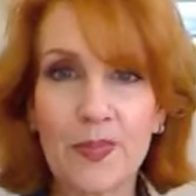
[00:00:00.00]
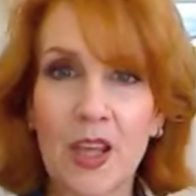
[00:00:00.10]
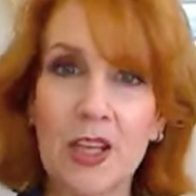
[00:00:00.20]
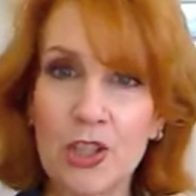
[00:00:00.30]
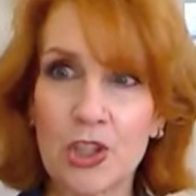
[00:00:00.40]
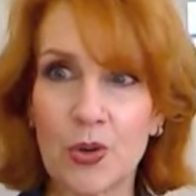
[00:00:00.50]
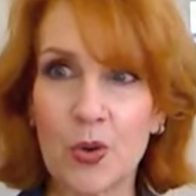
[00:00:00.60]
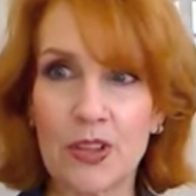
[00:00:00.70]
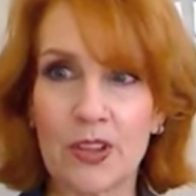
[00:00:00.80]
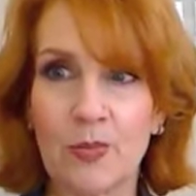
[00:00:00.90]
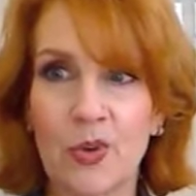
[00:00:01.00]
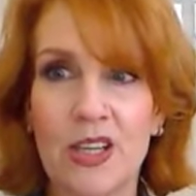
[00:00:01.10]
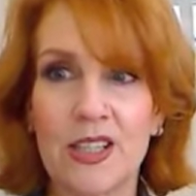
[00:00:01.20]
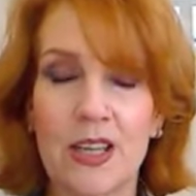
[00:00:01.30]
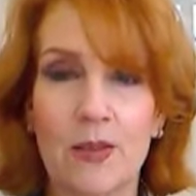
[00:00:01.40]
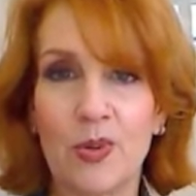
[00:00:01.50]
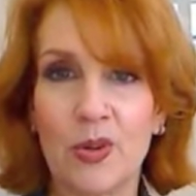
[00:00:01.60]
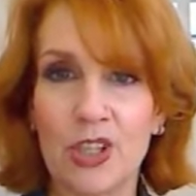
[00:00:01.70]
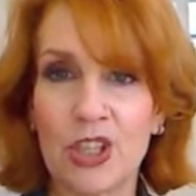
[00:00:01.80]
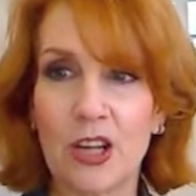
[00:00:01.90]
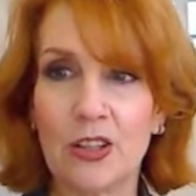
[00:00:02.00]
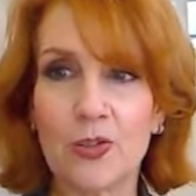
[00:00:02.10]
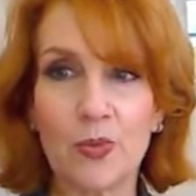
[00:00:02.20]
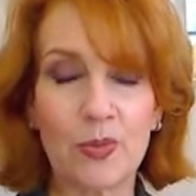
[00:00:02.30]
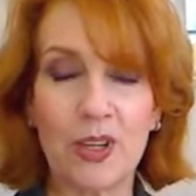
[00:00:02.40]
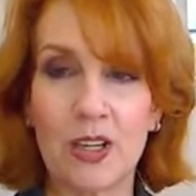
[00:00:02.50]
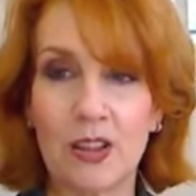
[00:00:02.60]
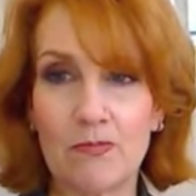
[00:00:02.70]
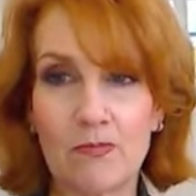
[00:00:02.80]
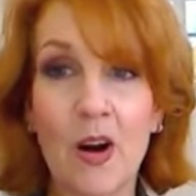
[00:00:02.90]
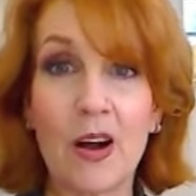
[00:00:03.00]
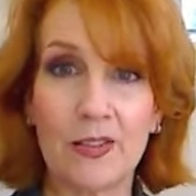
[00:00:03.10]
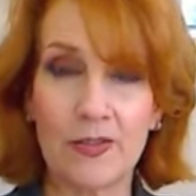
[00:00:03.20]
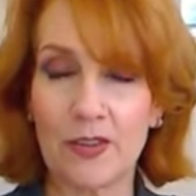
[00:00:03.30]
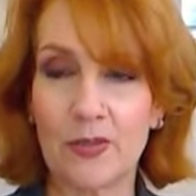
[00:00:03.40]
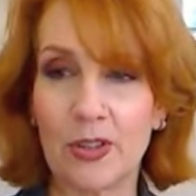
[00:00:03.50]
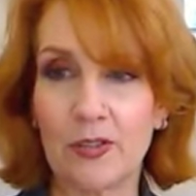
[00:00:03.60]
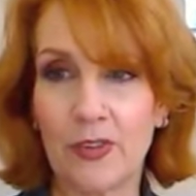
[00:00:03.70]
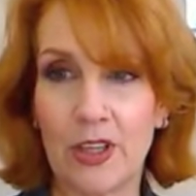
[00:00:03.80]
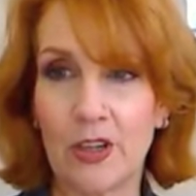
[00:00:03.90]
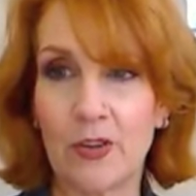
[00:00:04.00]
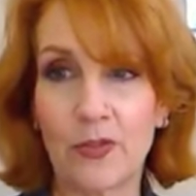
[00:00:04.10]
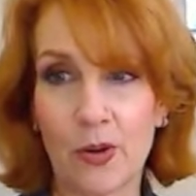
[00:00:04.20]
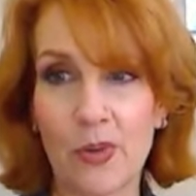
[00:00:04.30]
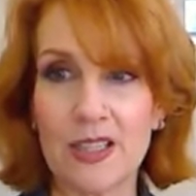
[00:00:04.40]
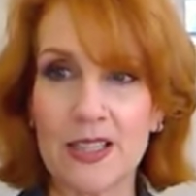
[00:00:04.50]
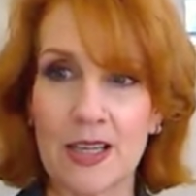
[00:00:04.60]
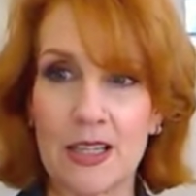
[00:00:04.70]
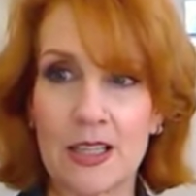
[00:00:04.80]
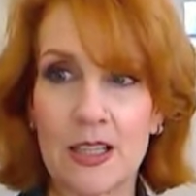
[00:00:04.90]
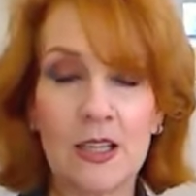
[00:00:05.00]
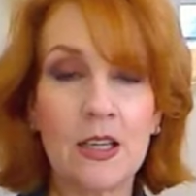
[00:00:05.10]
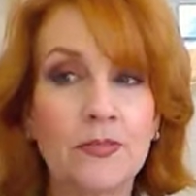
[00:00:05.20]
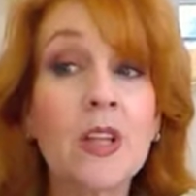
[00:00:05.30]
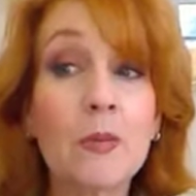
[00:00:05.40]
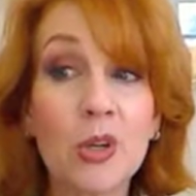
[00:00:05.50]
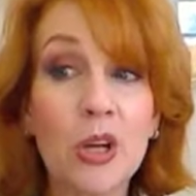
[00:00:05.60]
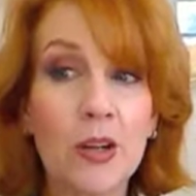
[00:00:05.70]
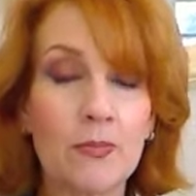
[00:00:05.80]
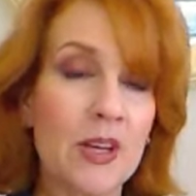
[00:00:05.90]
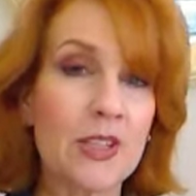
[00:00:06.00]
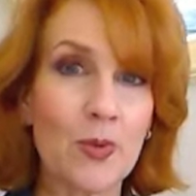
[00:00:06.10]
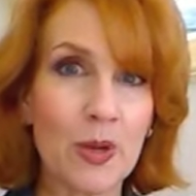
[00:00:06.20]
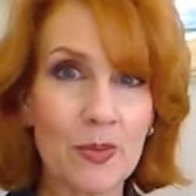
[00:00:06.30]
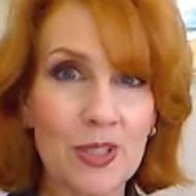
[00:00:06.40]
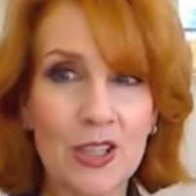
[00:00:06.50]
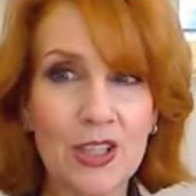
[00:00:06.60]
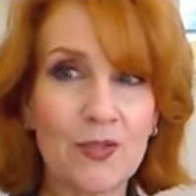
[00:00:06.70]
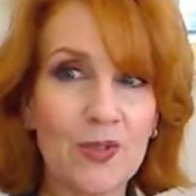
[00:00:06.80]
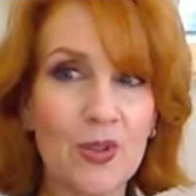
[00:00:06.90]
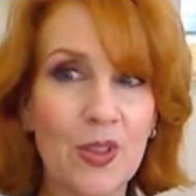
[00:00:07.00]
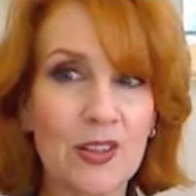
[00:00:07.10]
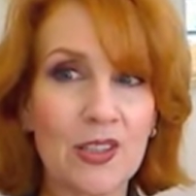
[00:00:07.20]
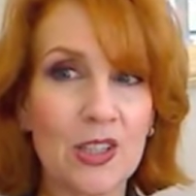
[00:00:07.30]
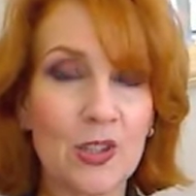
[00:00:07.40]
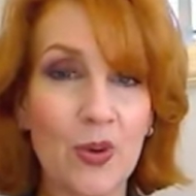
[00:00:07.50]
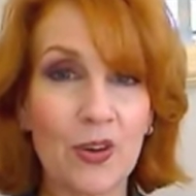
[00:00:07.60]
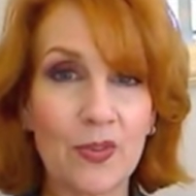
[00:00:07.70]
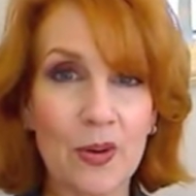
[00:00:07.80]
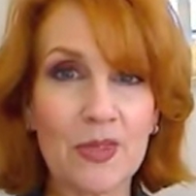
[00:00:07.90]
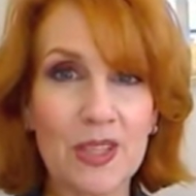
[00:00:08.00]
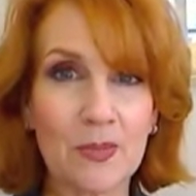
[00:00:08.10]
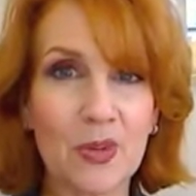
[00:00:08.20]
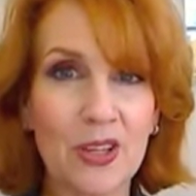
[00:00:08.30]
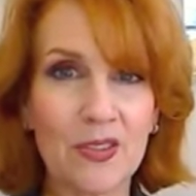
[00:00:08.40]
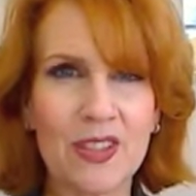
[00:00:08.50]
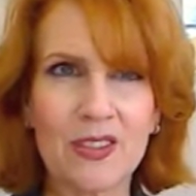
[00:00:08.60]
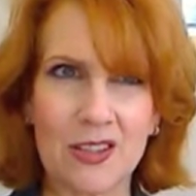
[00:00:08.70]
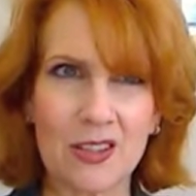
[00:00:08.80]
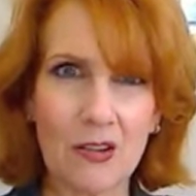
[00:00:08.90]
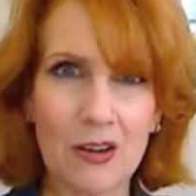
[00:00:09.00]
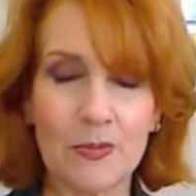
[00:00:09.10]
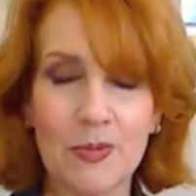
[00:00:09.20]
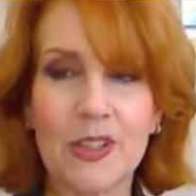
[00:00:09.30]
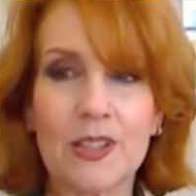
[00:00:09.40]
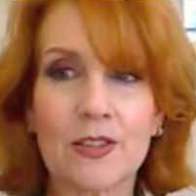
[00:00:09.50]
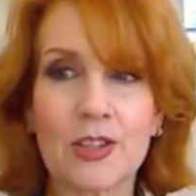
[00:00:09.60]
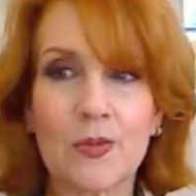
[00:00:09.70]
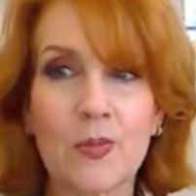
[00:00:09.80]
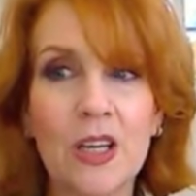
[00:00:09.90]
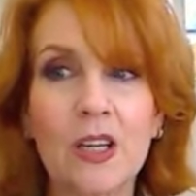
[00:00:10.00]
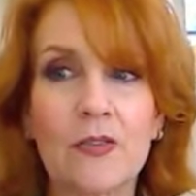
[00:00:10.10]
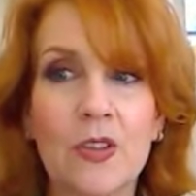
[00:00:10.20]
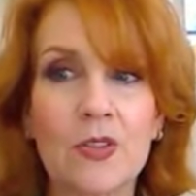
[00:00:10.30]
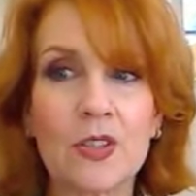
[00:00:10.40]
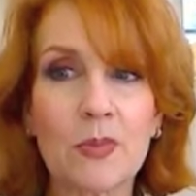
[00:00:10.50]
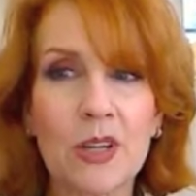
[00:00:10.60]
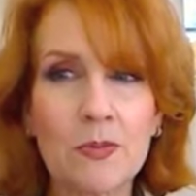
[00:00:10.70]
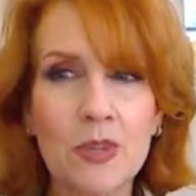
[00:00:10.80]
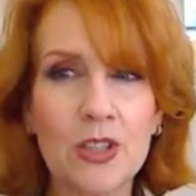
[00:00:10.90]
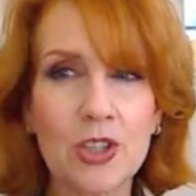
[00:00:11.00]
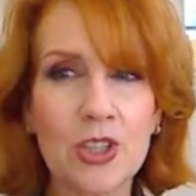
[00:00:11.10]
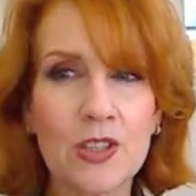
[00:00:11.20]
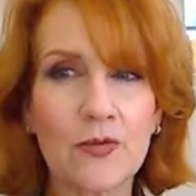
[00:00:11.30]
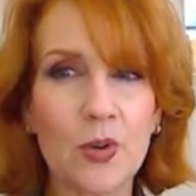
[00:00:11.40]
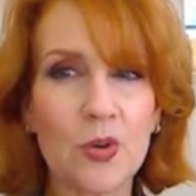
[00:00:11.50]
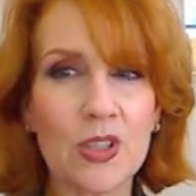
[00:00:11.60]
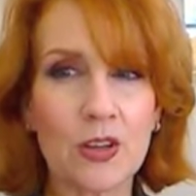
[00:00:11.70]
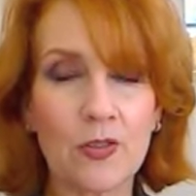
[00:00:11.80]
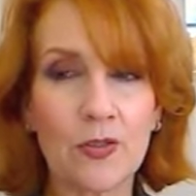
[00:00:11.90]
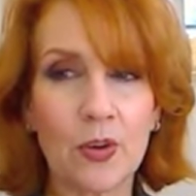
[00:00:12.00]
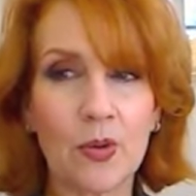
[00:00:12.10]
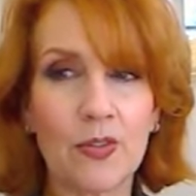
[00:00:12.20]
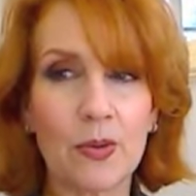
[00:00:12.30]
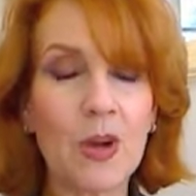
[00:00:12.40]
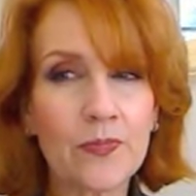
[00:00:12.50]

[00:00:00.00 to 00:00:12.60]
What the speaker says: In short, the Brains and Beauty Challenge would be my favorite video from my site. Number 9, best recommendation of 2012 from someone else. This is hard because there's so many of those, but I'm going to just focus on a few of them.